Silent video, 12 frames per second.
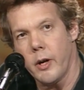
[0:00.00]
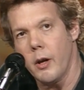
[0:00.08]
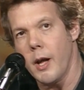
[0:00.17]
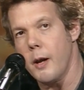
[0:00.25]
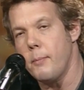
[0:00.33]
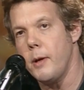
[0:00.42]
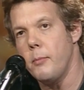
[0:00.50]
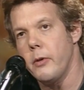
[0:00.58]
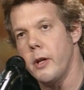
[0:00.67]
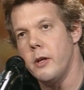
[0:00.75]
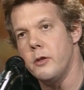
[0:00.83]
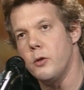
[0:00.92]
There are a lot of people
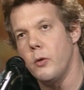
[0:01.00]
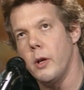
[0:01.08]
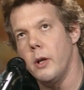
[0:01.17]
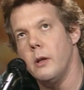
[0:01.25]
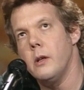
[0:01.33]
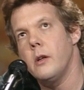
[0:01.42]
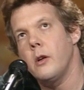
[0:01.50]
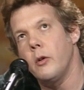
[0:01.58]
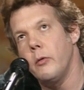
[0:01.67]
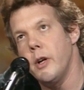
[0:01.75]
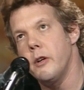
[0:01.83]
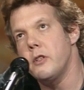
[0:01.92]
that enjoy
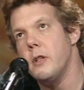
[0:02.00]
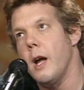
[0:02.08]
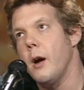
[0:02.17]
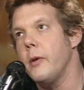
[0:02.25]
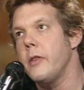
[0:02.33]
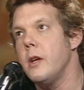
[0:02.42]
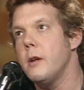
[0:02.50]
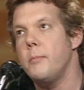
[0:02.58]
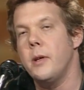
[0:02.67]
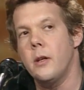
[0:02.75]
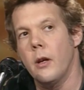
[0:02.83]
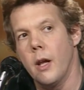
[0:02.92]
careers now with
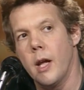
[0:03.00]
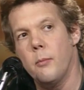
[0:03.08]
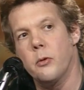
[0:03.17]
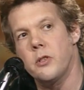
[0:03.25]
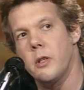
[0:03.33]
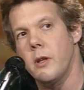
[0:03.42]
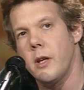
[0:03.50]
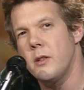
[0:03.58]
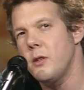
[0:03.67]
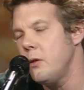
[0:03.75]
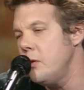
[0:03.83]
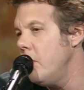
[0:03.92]
independent labels and
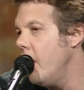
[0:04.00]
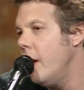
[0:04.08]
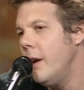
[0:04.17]
things who